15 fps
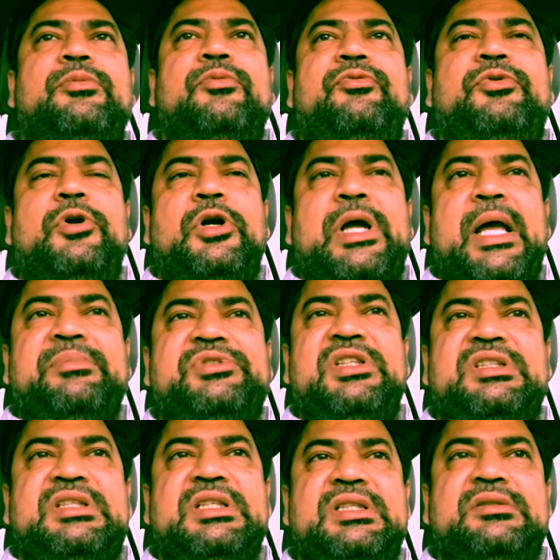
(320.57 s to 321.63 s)
For
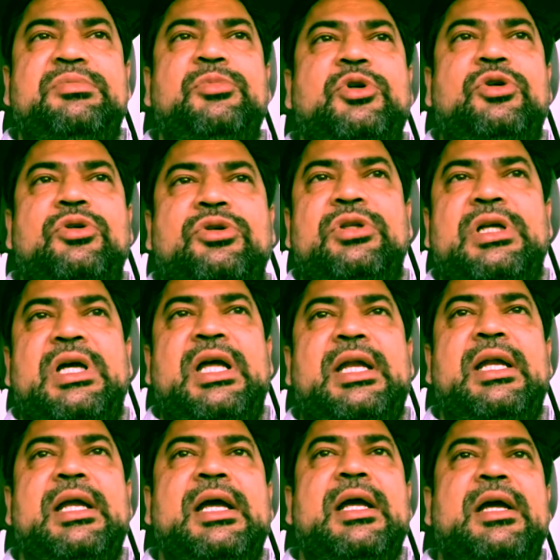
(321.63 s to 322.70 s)
abscesses more
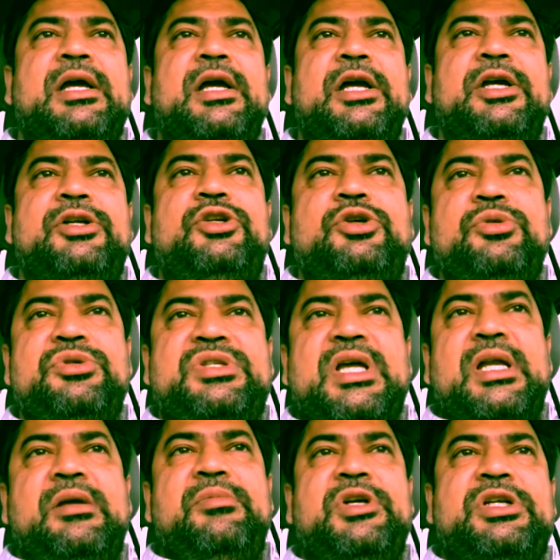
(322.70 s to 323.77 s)
than 2
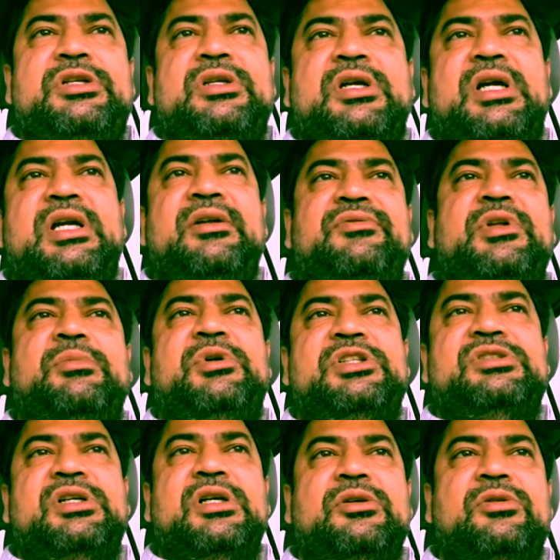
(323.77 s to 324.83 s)
centimeter, and if the
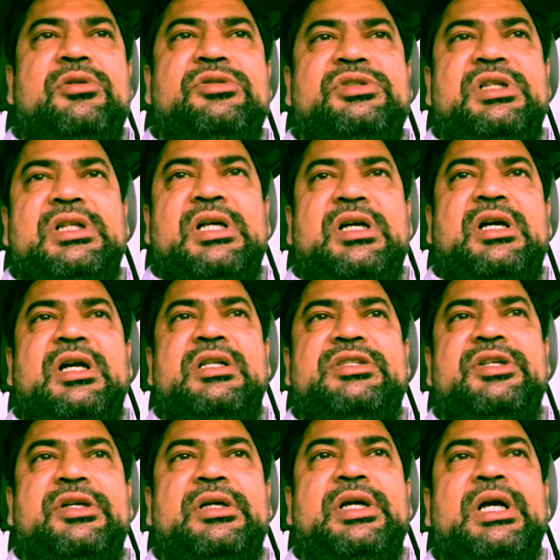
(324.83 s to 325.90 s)
Mrsa grows in the
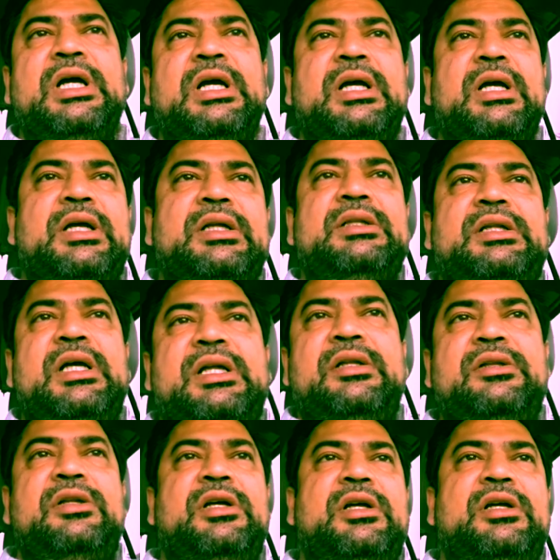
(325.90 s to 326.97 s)
culture,
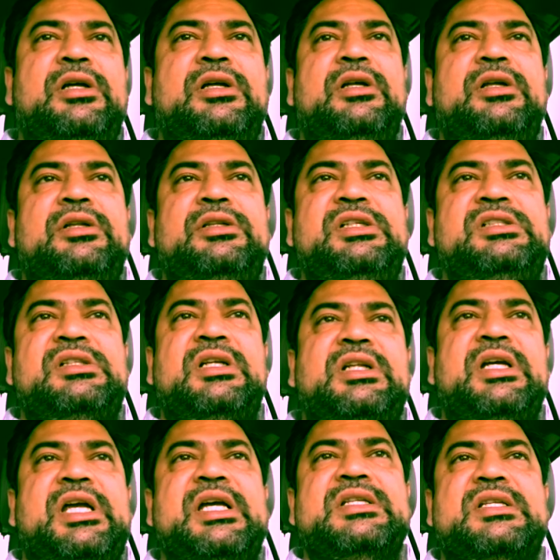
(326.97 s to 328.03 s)
then these are
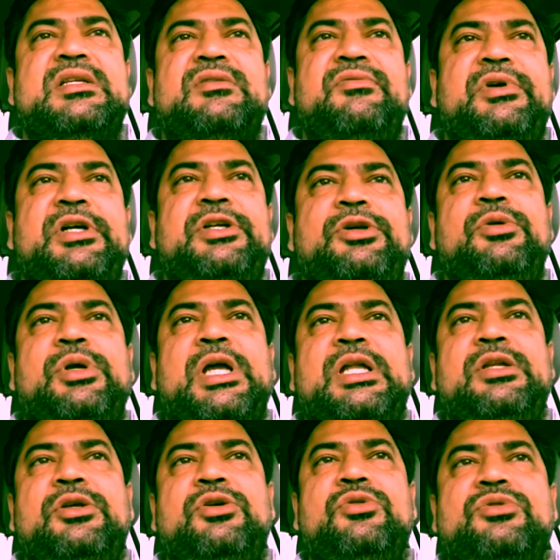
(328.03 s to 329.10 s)
the cases where you
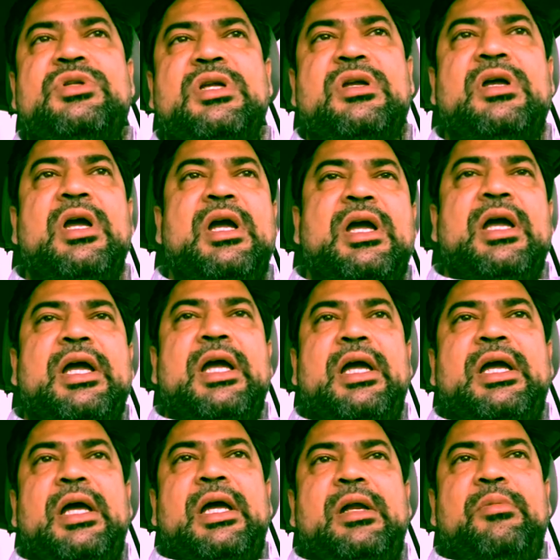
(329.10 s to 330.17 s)
can use
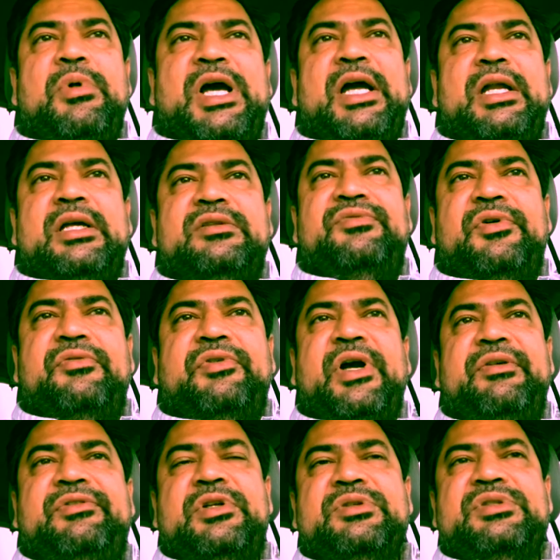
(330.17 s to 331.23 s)
antibiotics for
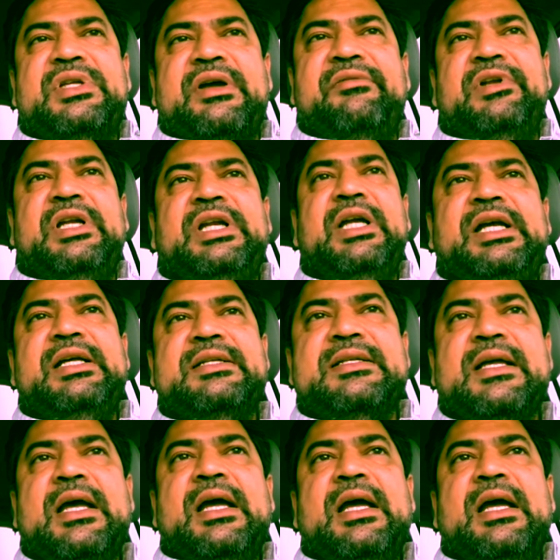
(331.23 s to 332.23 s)
5 to 7 days.